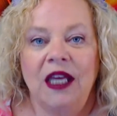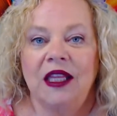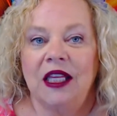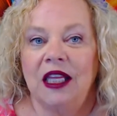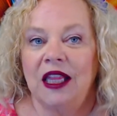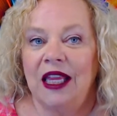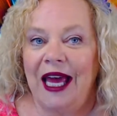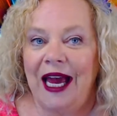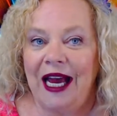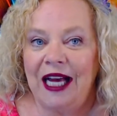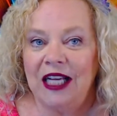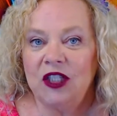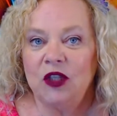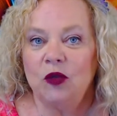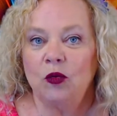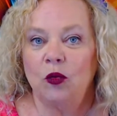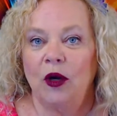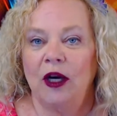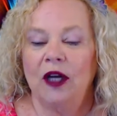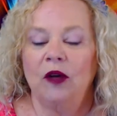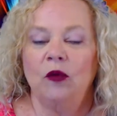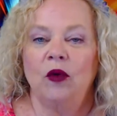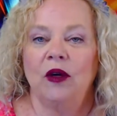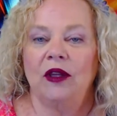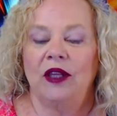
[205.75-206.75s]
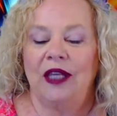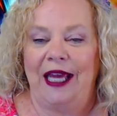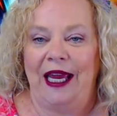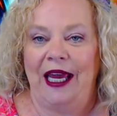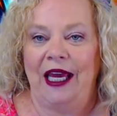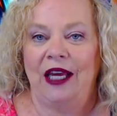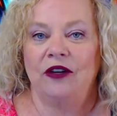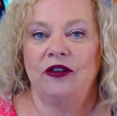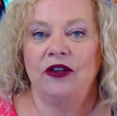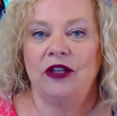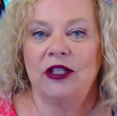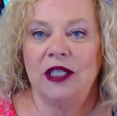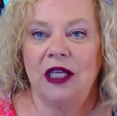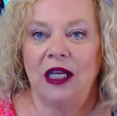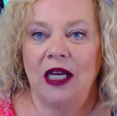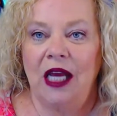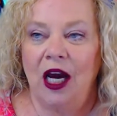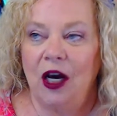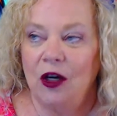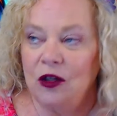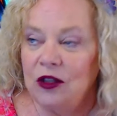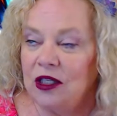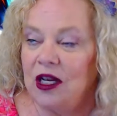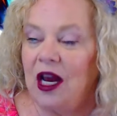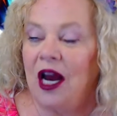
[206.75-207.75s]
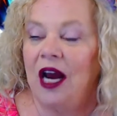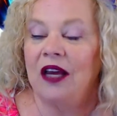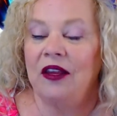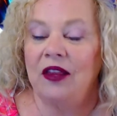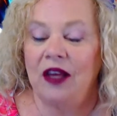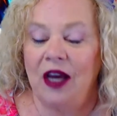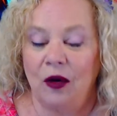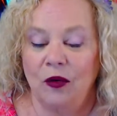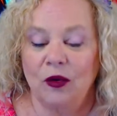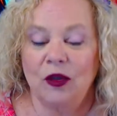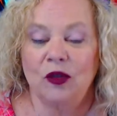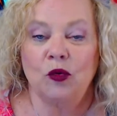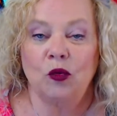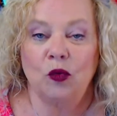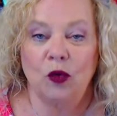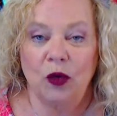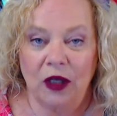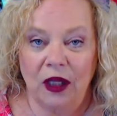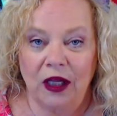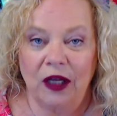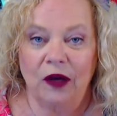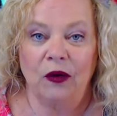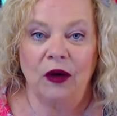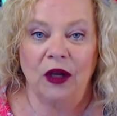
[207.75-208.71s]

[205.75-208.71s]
The last one with the Anderson house I thought was really,